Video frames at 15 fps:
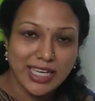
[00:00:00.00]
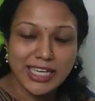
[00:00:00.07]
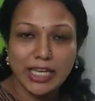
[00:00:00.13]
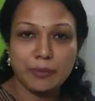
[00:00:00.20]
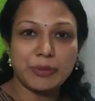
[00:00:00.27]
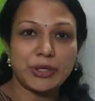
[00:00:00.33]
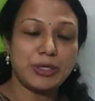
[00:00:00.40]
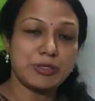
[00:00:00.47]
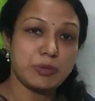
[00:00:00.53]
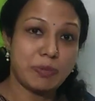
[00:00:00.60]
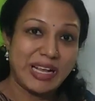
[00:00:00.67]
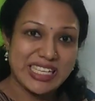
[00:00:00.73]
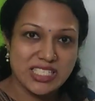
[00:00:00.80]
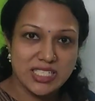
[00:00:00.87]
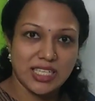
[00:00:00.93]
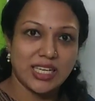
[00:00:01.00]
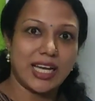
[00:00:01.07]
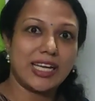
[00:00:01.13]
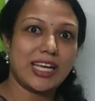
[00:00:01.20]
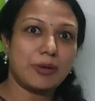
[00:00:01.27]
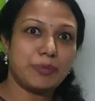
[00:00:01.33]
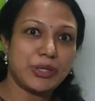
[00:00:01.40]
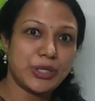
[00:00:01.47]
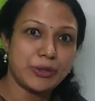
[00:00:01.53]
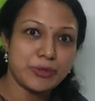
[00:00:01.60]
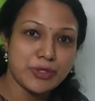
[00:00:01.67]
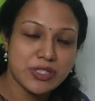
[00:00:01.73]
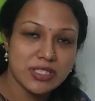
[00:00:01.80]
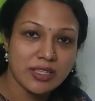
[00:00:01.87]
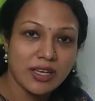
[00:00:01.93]
I can produce plastic, I can
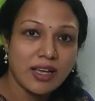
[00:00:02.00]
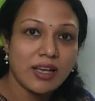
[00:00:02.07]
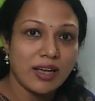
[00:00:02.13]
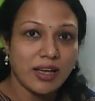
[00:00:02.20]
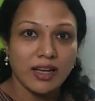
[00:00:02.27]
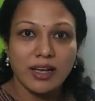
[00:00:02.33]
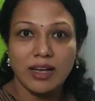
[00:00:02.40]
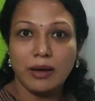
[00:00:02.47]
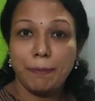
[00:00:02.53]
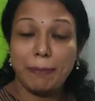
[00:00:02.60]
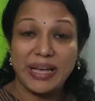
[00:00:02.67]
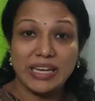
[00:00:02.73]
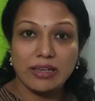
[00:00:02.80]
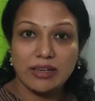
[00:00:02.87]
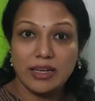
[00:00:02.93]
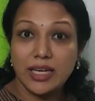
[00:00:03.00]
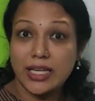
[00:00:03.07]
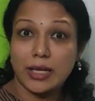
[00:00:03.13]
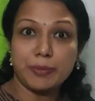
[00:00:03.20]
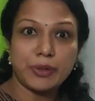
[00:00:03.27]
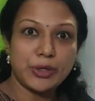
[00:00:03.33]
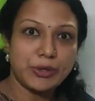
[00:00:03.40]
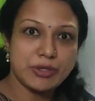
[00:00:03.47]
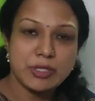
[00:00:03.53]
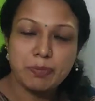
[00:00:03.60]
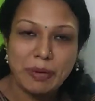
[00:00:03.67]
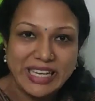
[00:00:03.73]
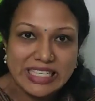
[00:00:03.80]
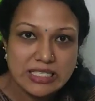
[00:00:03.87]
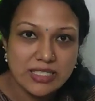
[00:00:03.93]
produce pen, I can produce
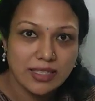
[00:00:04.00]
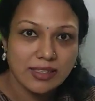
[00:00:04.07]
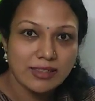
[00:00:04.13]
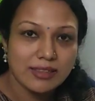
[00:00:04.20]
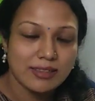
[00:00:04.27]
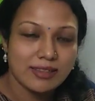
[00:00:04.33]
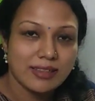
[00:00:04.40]
pencil.